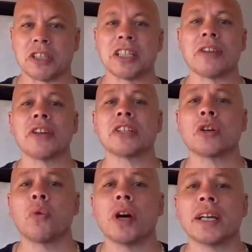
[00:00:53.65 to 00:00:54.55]
Now these are
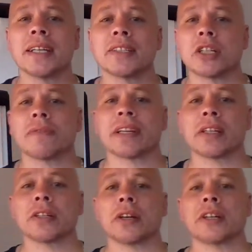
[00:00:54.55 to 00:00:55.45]
quite easy to
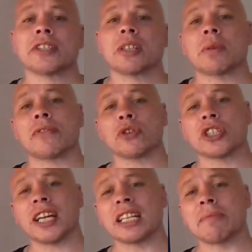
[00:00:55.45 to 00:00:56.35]
recognise because whether you're
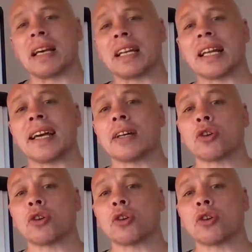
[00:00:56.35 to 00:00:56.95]
saying them out loud